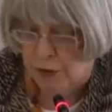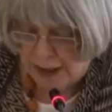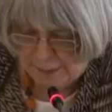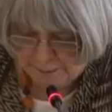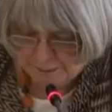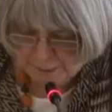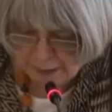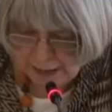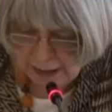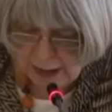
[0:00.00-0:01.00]
programme,
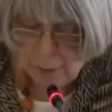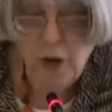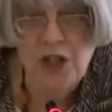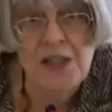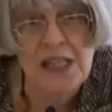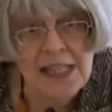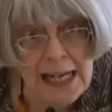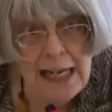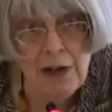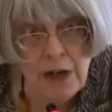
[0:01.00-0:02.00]
which is a
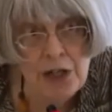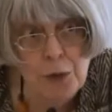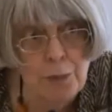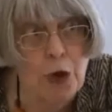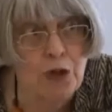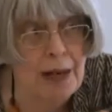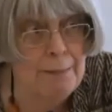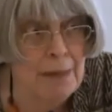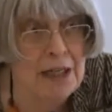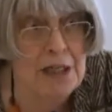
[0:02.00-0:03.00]
daily radio
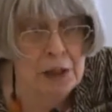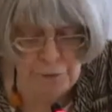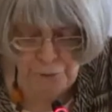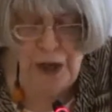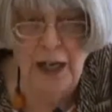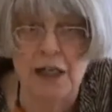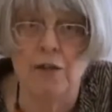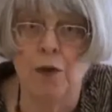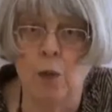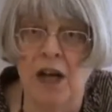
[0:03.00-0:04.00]
programme Monday to
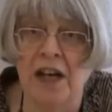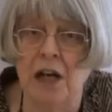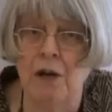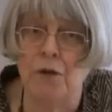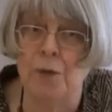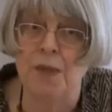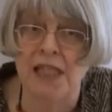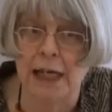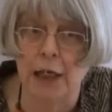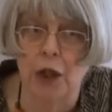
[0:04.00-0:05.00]
Friday for 1 hour from
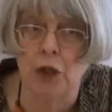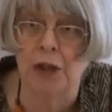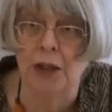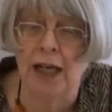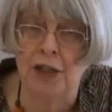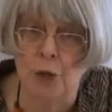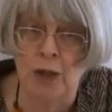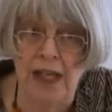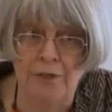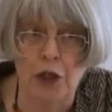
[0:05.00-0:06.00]
10 o'clock
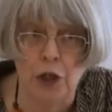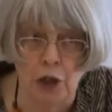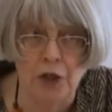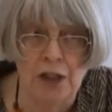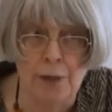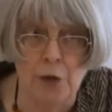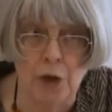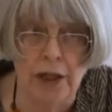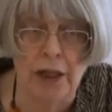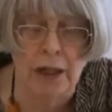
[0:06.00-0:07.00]
to 11 o'clock in the
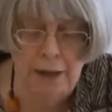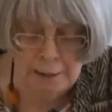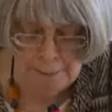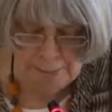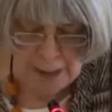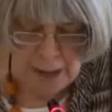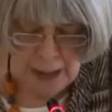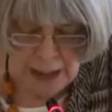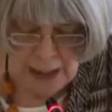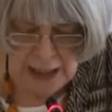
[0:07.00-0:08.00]
morning,
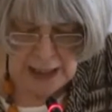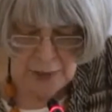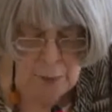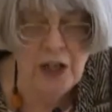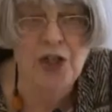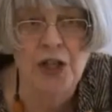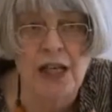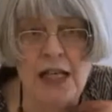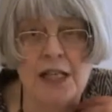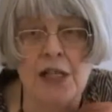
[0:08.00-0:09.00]

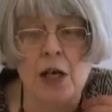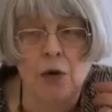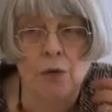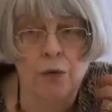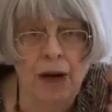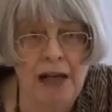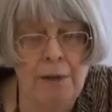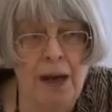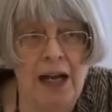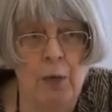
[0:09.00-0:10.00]
which is
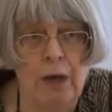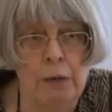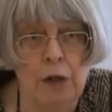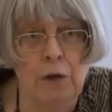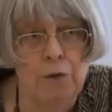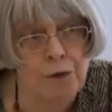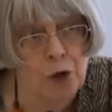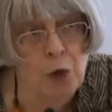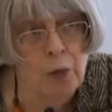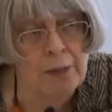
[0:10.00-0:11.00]
run by women
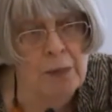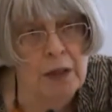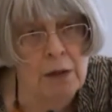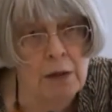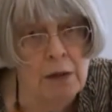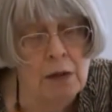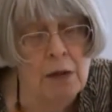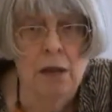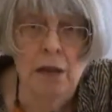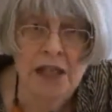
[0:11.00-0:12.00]
for women.
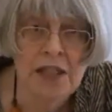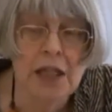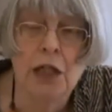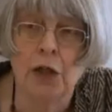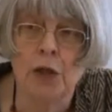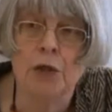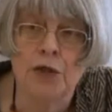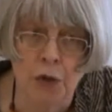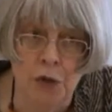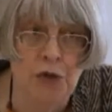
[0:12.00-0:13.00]
It
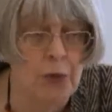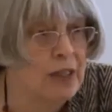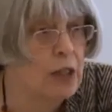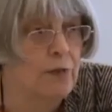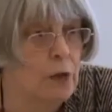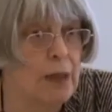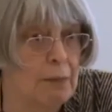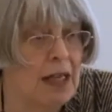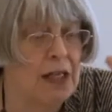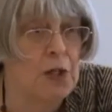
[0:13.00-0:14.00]
includes also
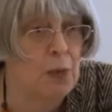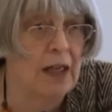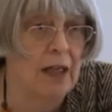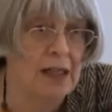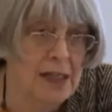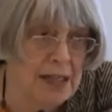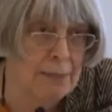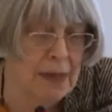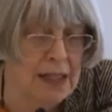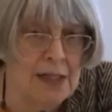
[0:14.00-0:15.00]
interviewing men as well and
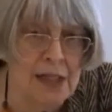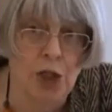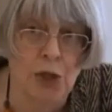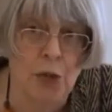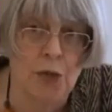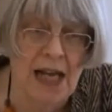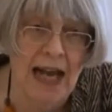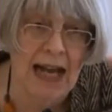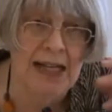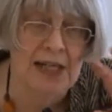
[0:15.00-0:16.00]
some men's
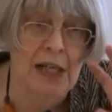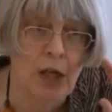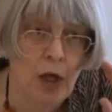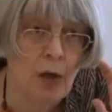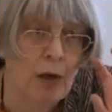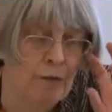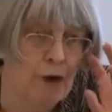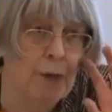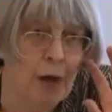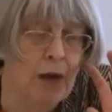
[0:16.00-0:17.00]
issues as
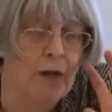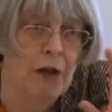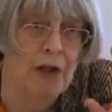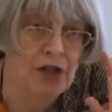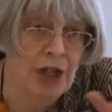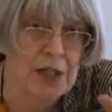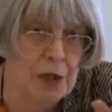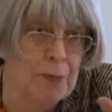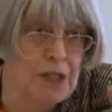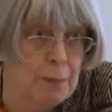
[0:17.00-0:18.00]
from a
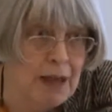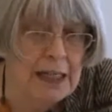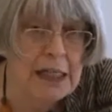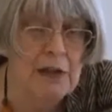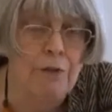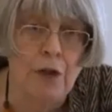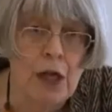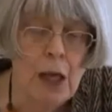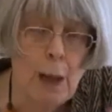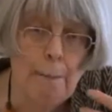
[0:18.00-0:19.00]
gender perspective.
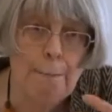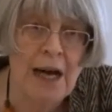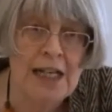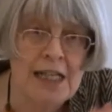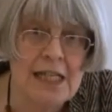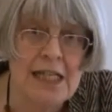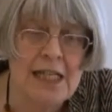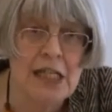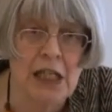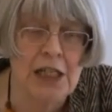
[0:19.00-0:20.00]
But it
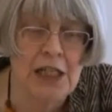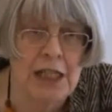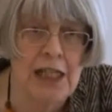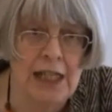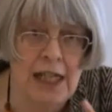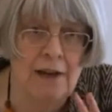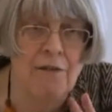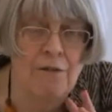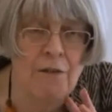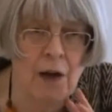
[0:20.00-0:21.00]
is
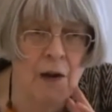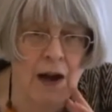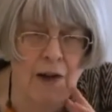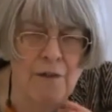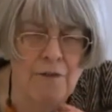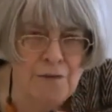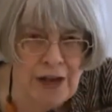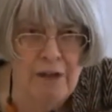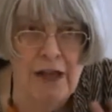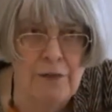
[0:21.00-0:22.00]
certainly a
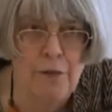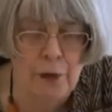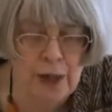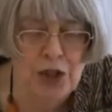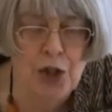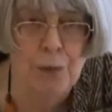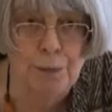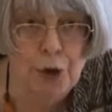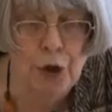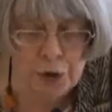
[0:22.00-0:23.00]
very influential